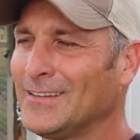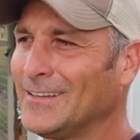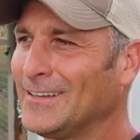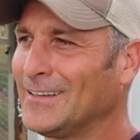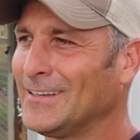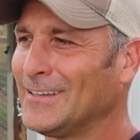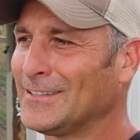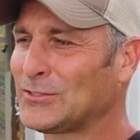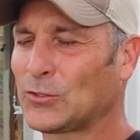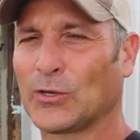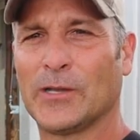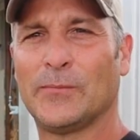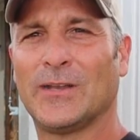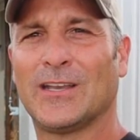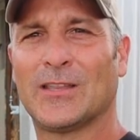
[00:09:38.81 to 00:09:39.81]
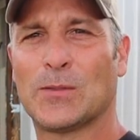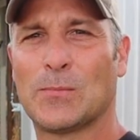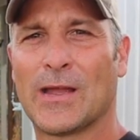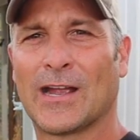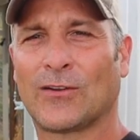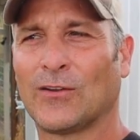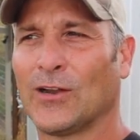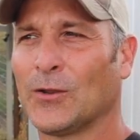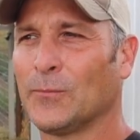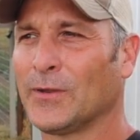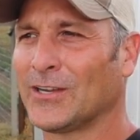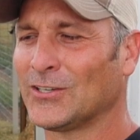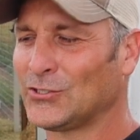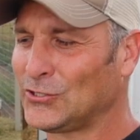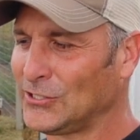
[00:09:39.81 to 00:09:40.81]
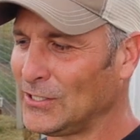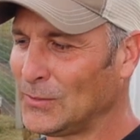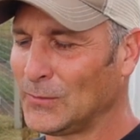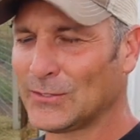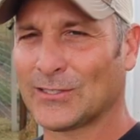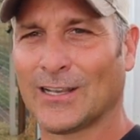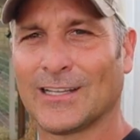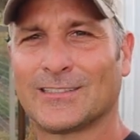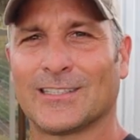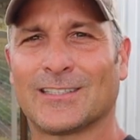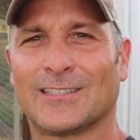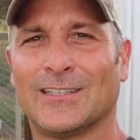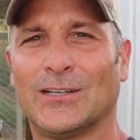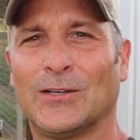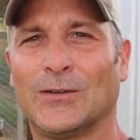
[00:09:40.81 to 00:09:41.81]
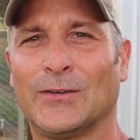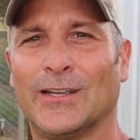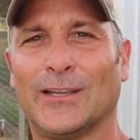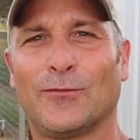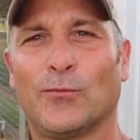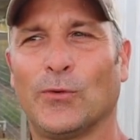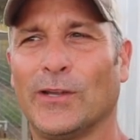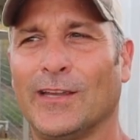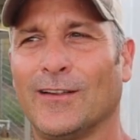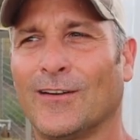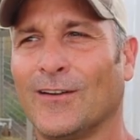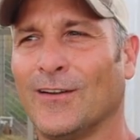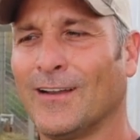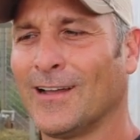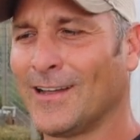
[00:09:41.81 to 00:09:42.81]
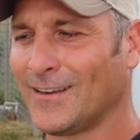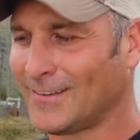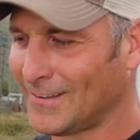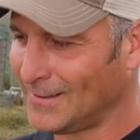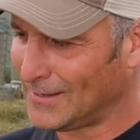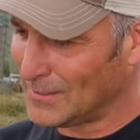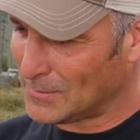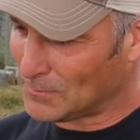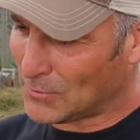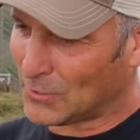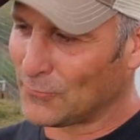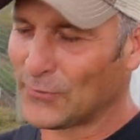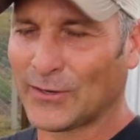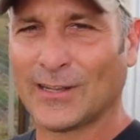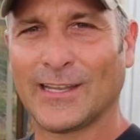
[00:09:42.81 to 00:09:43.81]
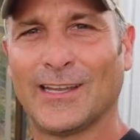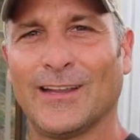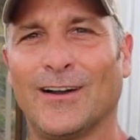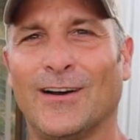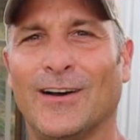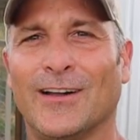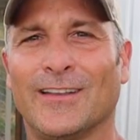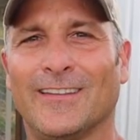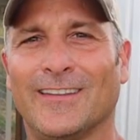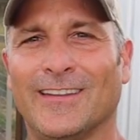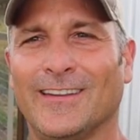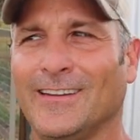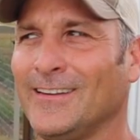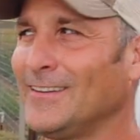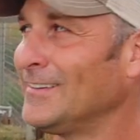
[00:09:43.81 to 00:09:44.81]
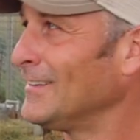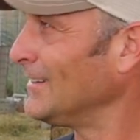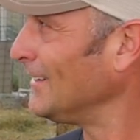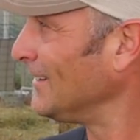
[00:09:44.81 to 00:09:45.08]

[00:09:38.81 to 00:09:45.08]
uh, screaming in the background because she always lets us know if we are not perfectly on the